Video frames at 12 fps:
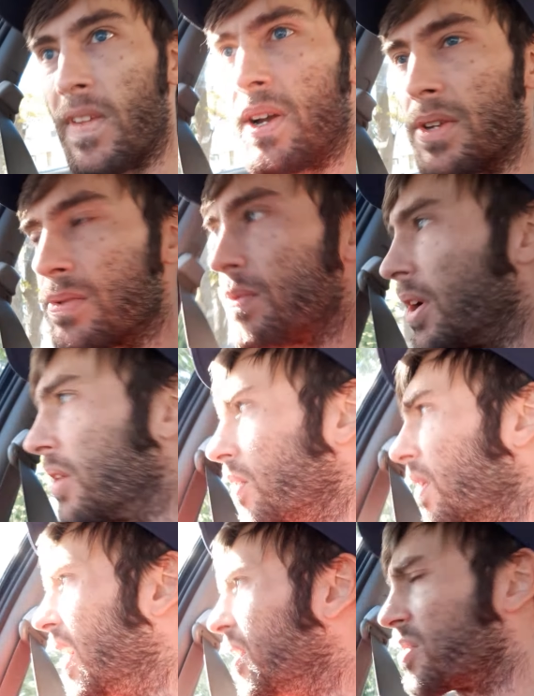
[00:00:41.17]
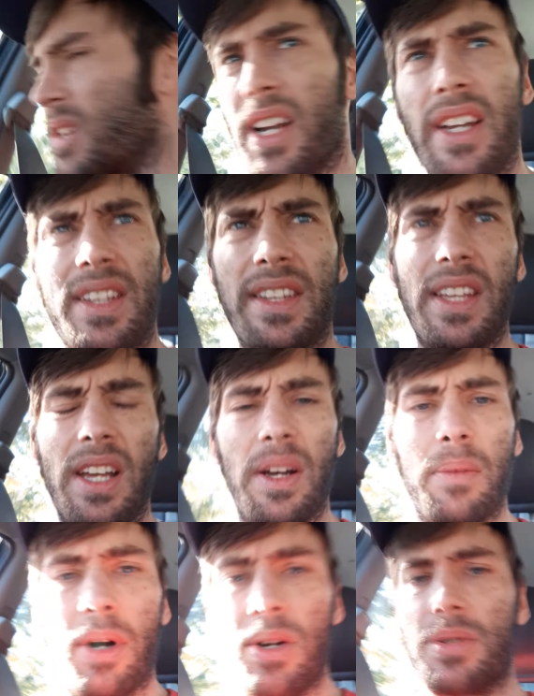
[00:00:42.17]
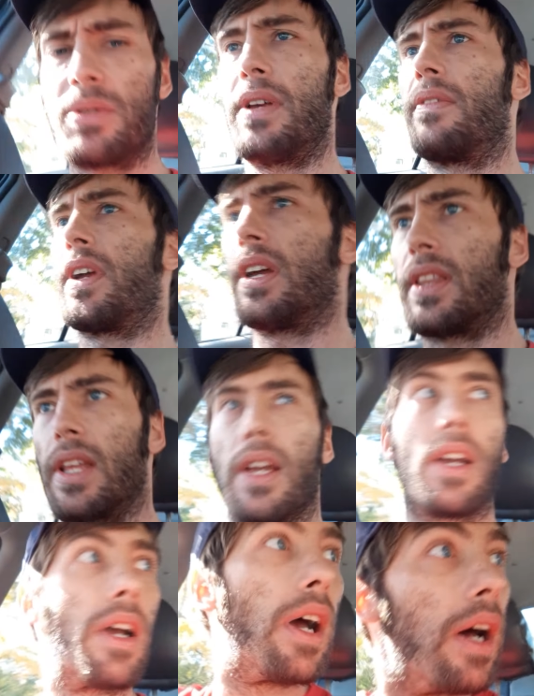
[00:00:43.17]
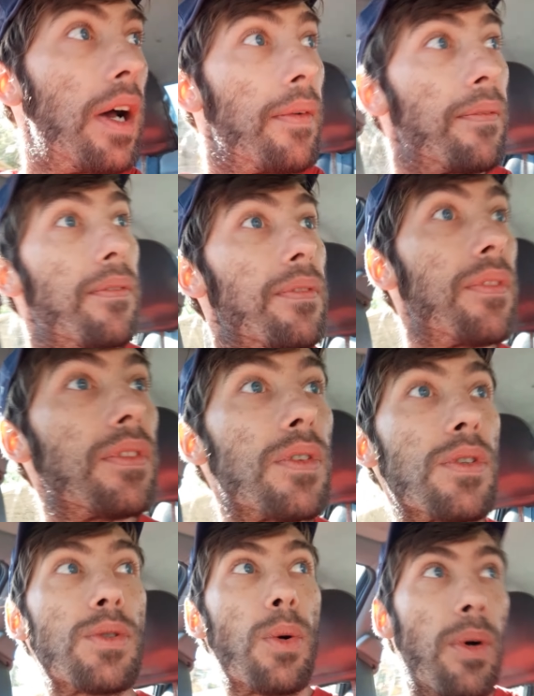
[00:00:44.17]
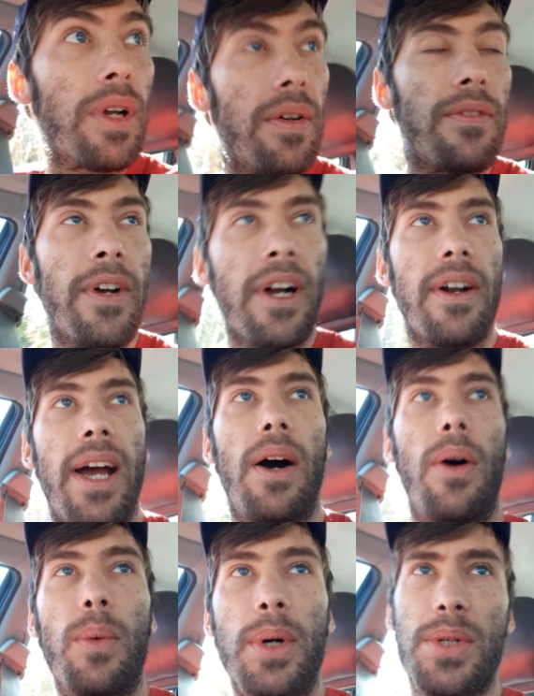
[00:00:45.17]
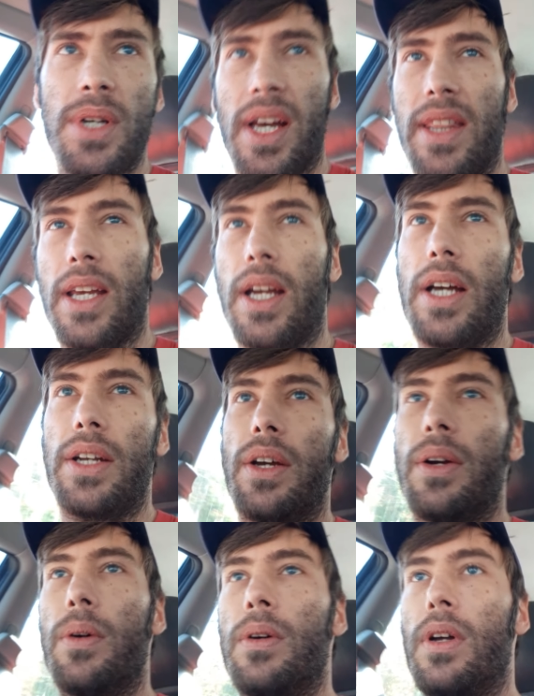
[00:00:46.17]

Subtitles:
was running around trying to get the birth certificate thing sorted and figured out, which I think I do.